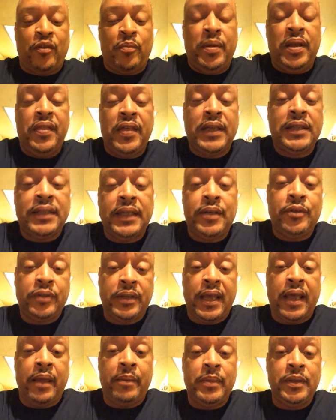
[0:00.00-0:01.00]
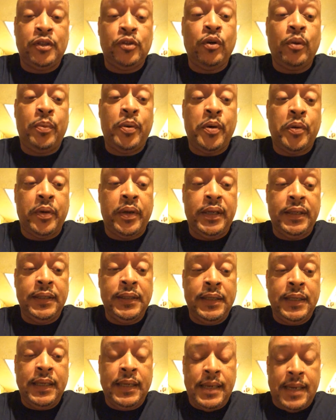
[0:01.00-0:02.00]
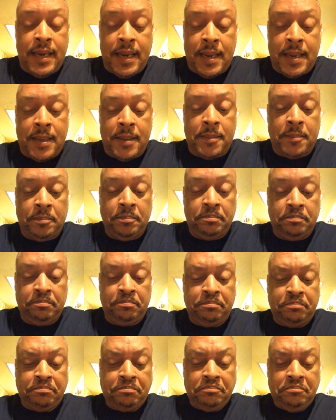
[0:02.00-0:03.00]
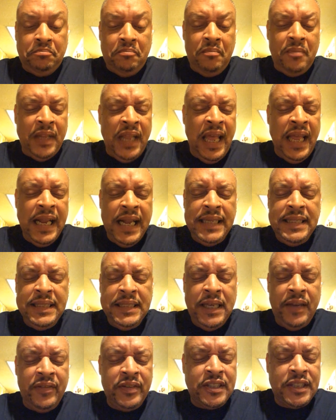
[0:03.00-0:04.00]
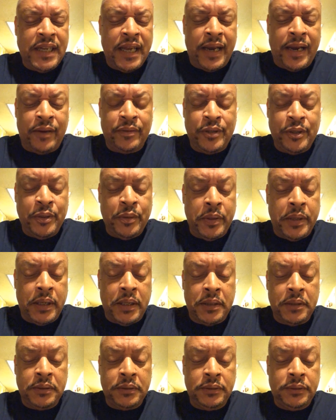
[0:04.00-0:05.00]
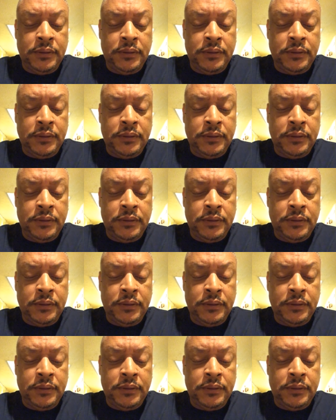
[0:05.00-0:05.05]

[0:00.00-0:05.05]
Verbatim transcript: me that's entertainment to a point. Um, I got to give a shout out to uh,